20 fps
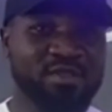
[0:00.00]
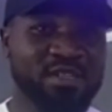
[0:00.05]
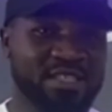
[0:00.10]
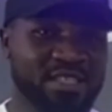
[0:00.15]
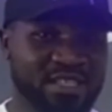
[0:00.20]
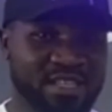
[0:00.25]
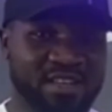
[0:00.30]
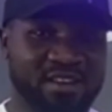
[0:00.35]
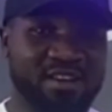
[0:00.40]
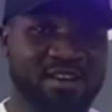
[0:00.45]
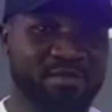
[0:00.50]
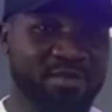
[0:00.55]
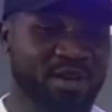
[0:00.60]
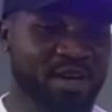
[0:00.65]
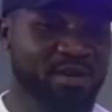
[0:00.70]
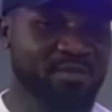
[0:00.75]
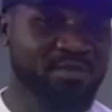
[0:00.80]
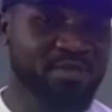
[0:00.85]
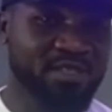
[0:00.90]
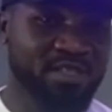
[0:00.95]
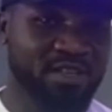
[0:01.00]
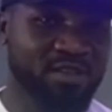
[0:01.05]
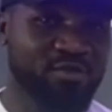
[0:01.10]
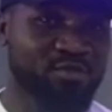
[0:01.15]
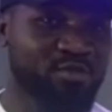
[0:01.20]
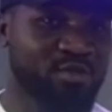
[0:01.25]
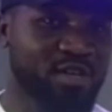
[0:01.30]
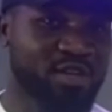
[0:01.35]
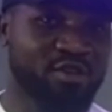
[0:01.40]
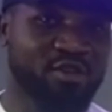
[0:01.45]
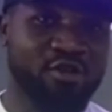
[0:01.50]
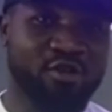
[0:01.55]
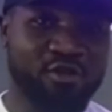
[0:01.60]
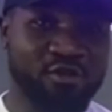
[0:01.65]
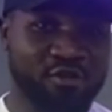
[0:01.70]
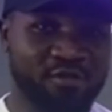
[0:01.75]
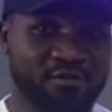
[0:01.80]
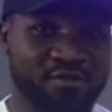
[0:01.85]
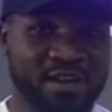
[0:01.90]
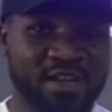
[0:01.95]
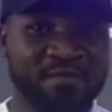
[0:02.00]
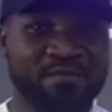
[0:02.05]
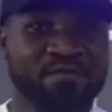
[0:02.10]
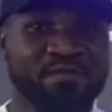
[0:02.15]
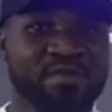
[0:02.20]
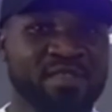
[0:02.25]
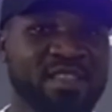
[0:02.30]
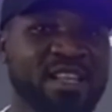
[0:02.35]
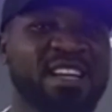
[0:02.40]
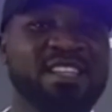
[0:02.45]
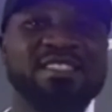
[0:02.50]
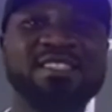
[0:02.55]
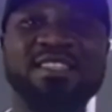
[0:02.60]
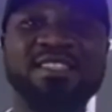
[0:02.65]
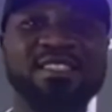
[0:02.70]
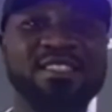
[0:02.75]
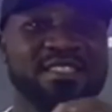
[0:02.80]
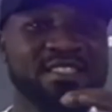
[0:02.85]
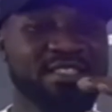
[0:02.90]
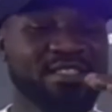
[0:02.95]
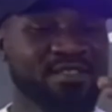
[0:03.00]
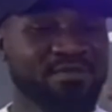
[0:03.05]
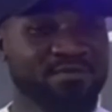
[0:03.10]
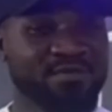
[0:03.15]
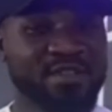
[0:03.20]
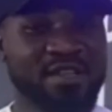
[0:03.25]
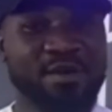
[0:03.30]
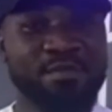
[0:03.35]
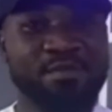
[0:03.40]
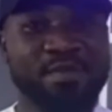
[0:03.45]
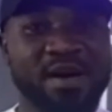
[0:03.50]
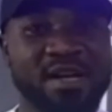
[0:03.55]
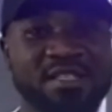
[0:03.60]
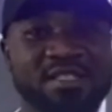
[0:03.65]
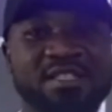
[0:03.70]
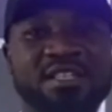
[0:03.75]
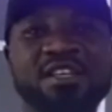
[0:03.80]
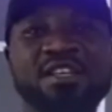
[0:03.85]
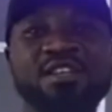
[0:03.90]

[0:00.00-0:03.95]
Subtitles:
the sclera becomes yellow, and all of that. That's the severe part.